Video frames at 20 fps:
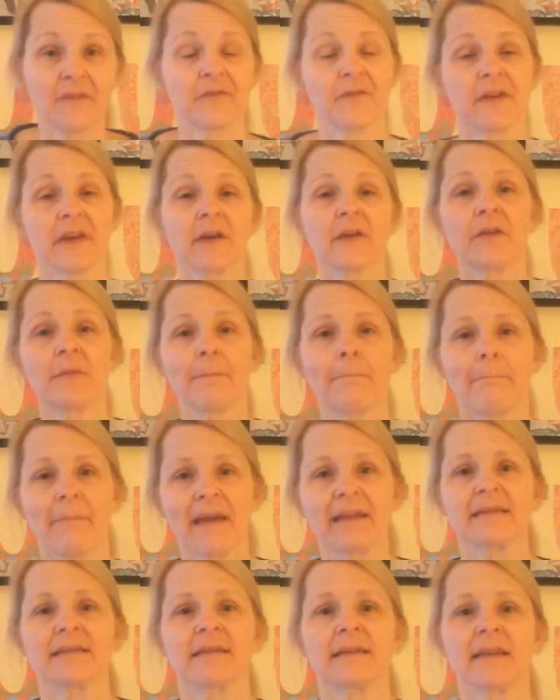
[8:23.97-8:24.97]
I feel
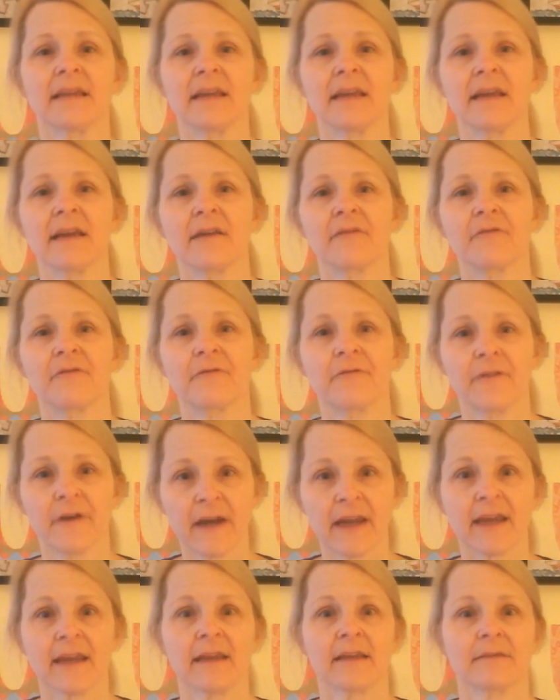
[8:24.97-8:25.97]
mentally
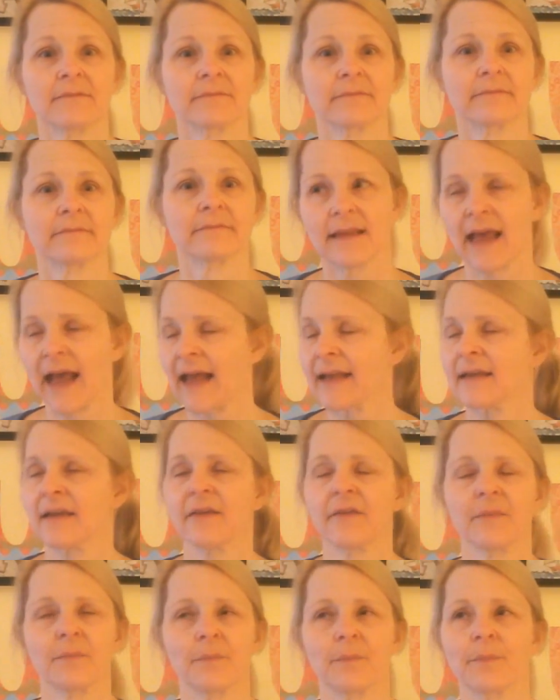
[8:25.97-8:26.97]
free. That
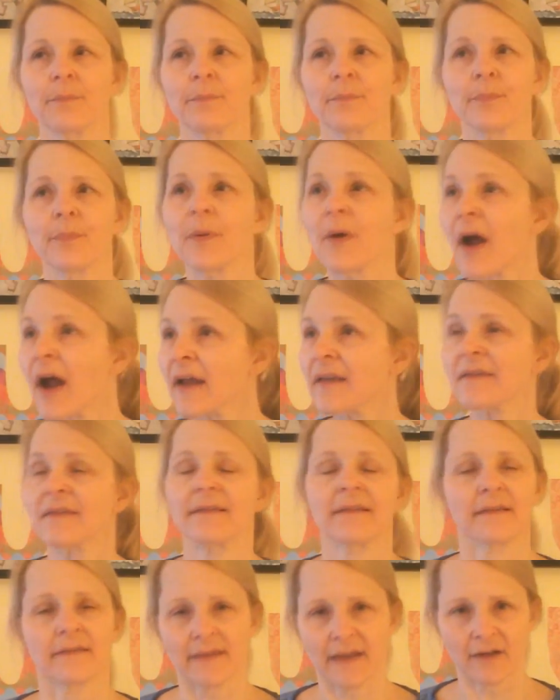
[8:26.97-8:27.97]
is
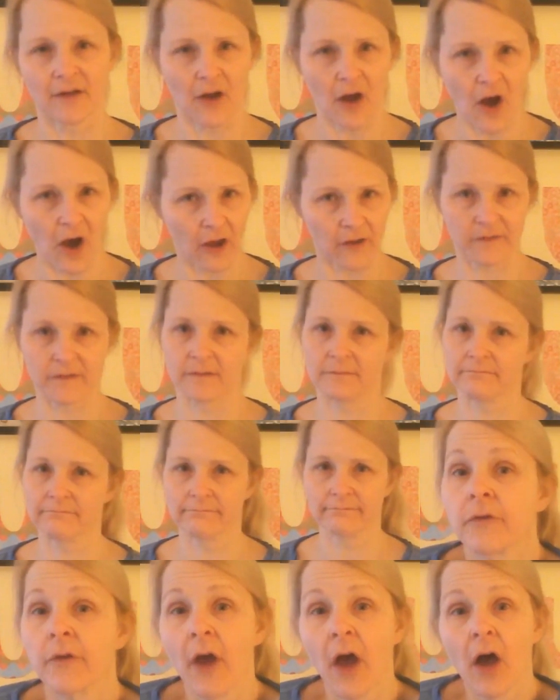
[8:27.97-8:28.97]
priceless and awesome.
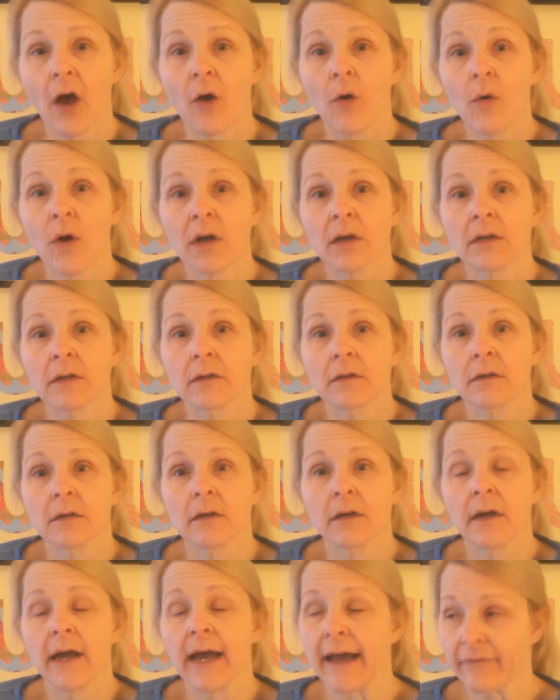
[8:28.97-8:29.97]
So
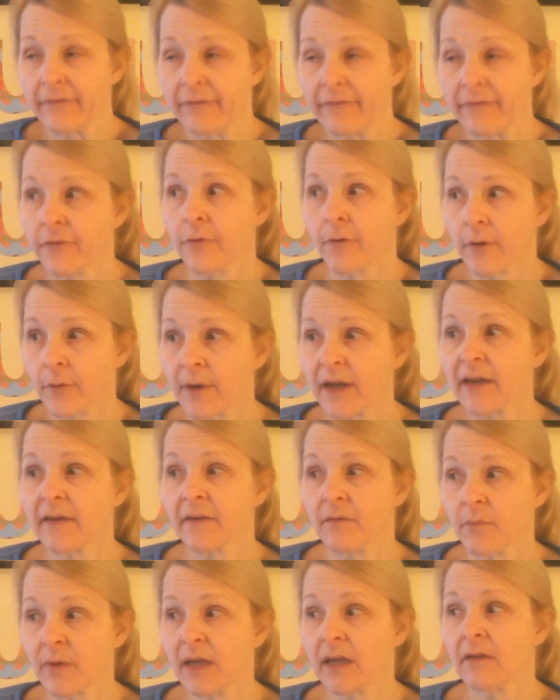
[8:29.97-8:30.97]
after 4
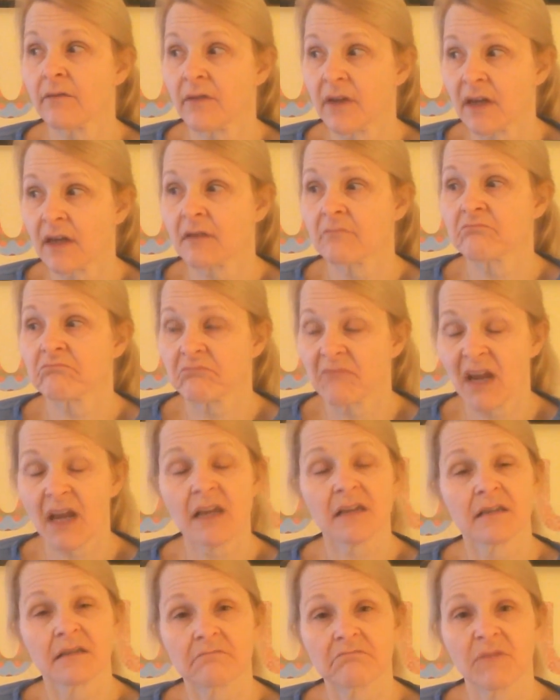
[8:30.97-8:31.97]
weeks of being a vegan,
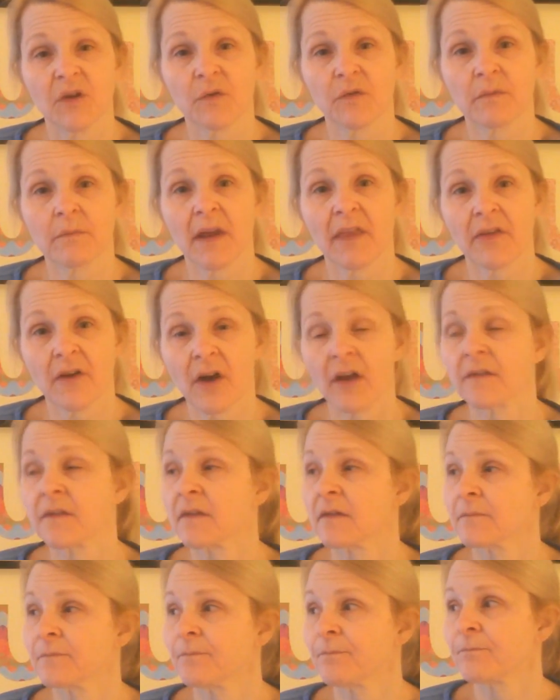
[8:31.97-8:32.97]
yes, those are my
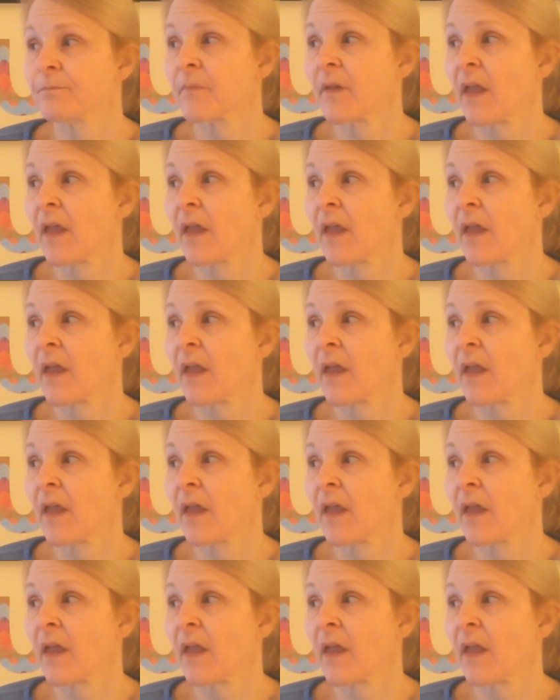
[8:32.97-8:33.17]
thoughts.